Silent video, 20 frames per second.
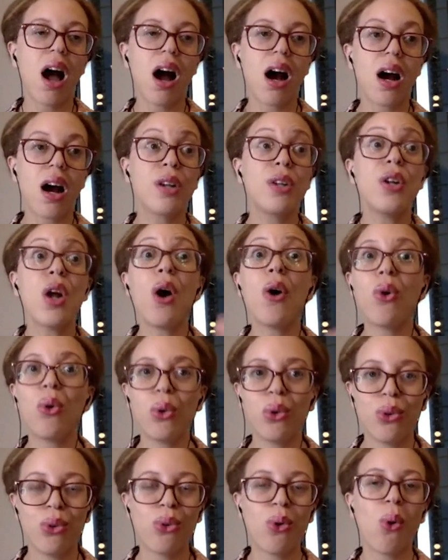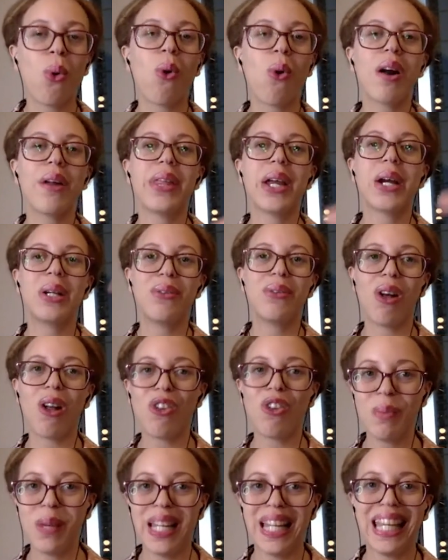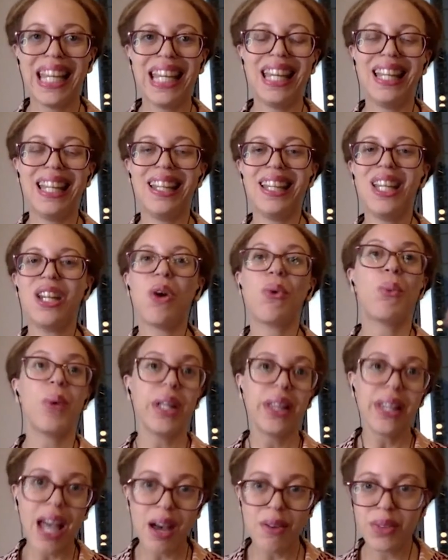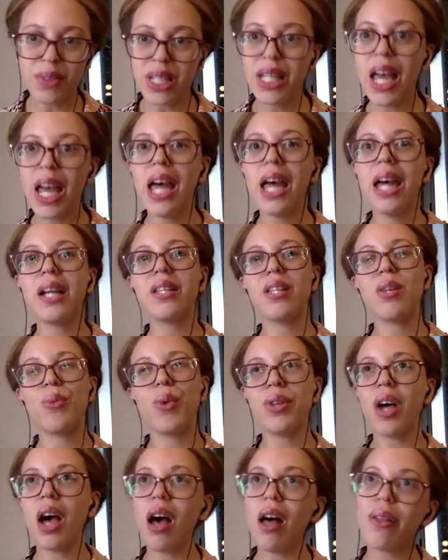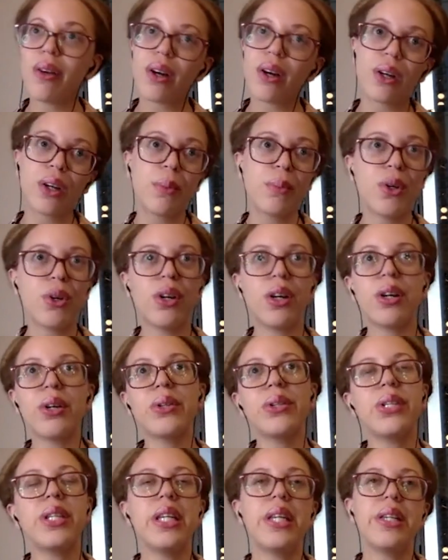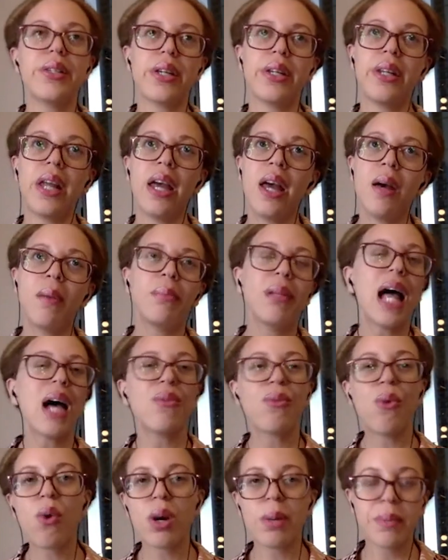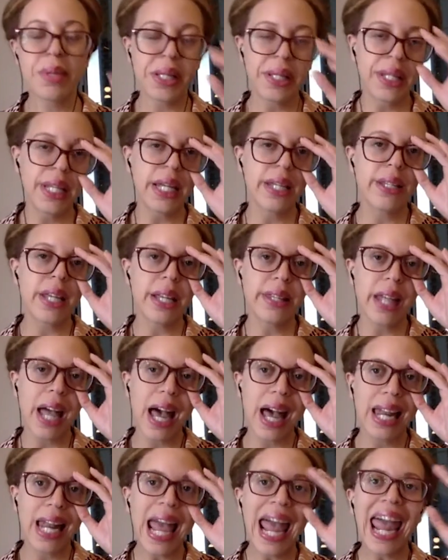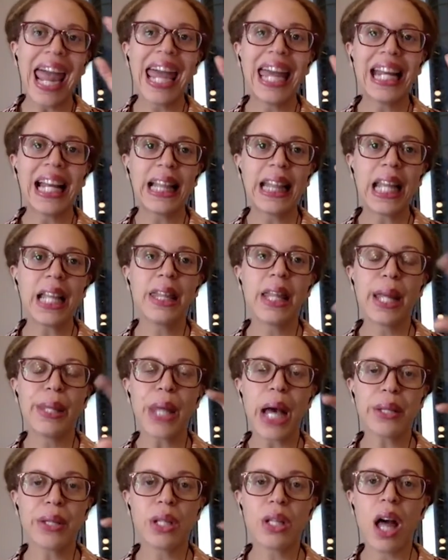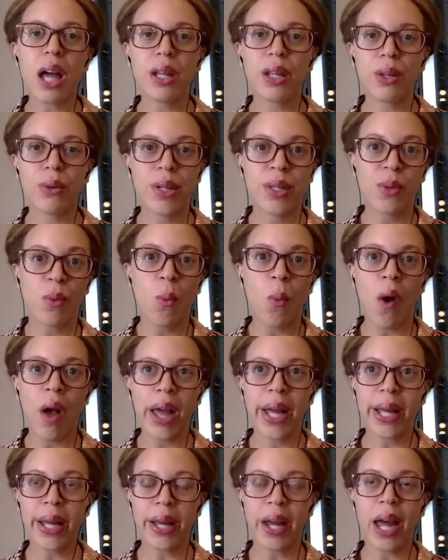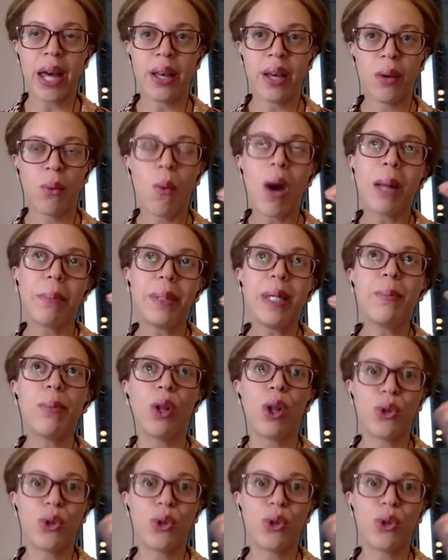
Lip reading: are known for their involvement in, with FTX and with other cryptocurrencies and platforms and things like that. And I think that's a lot of the reason why people